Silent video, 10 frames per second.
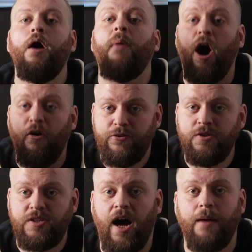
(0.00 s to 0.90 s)
but
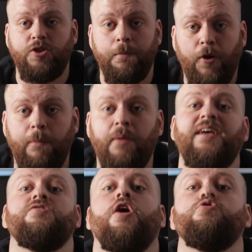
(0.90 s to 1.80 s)
oftentimes the problem
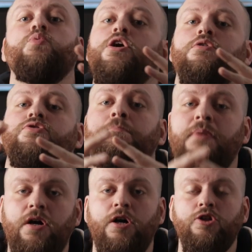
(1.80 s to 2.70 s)
is those worlds
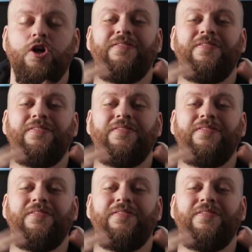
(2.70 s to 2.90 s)
merge,